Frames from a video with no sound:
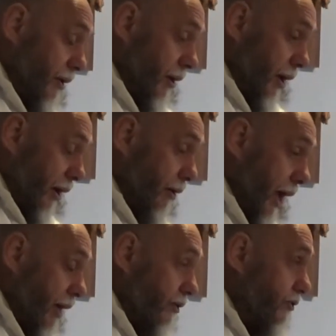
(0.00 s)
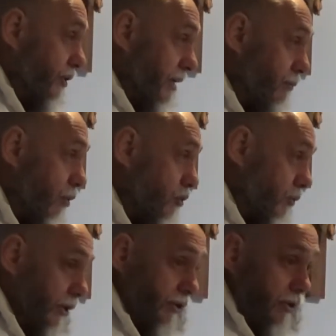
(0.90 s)
had a sycamore
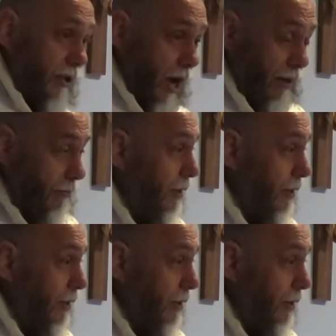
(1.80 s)
tree to climb.